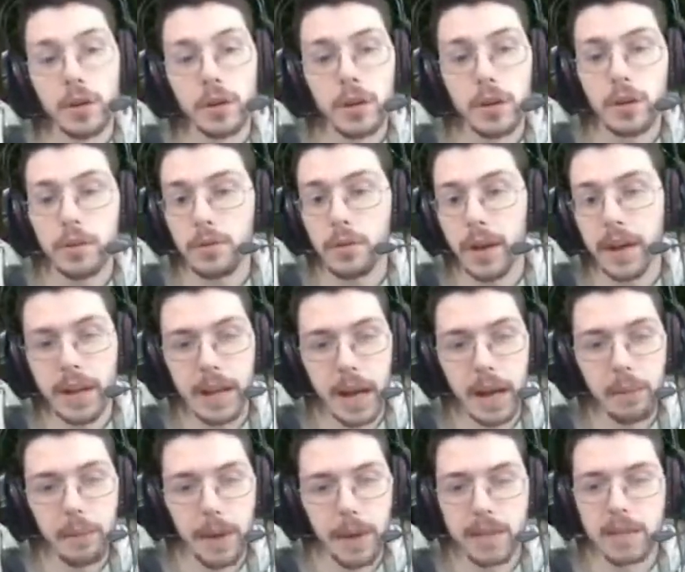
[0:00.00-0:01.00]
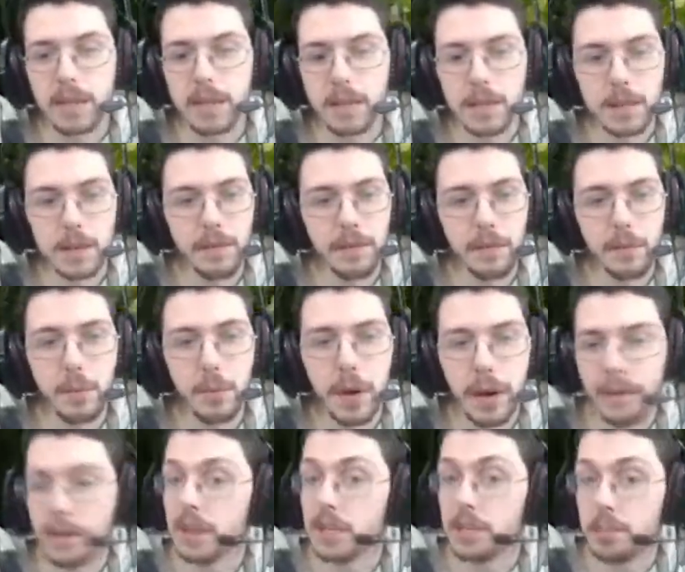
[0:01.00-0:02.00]
Great combat system from what
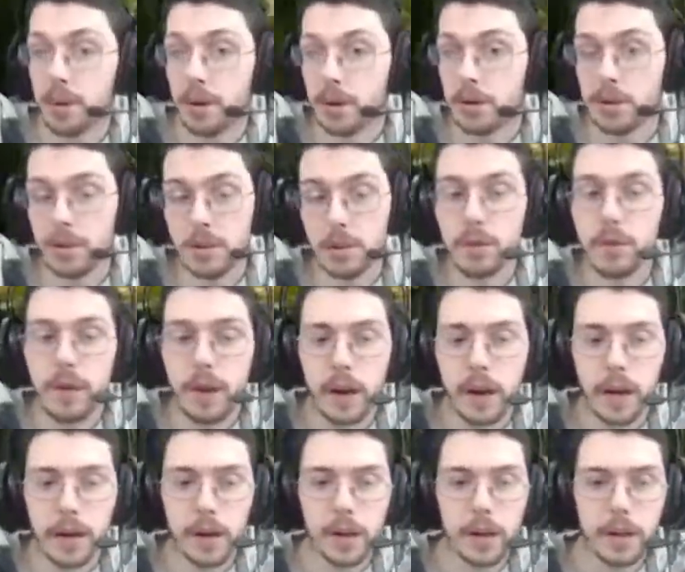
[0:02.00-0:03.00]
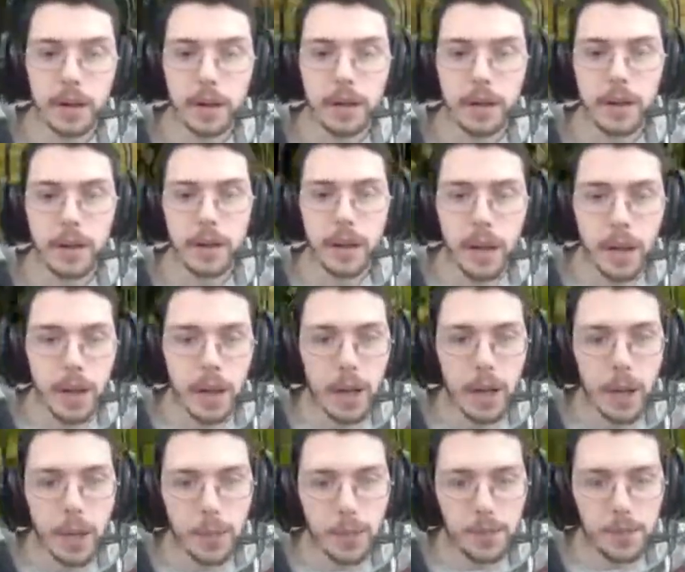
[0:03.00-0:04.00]
I've experienced so far.
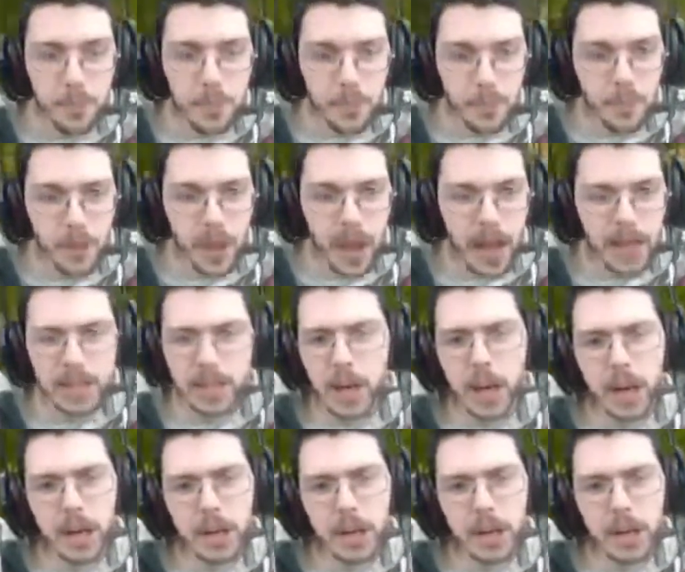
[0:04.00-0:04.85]
Um, I saw in